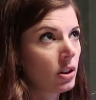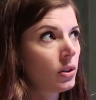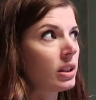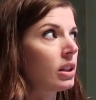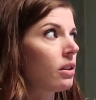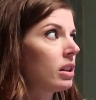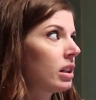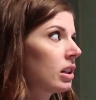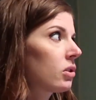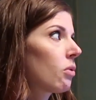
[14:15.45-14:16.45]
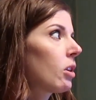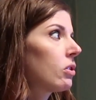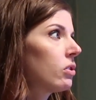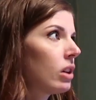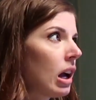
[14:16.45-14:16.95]
So I said, all right, the next store we go
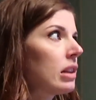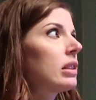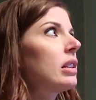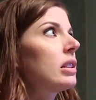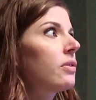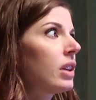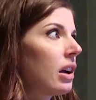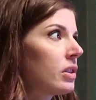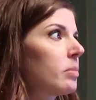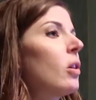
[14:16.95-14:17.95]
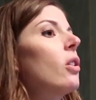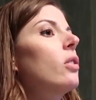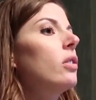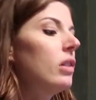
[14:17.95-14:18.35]
to that has these, if they have a small,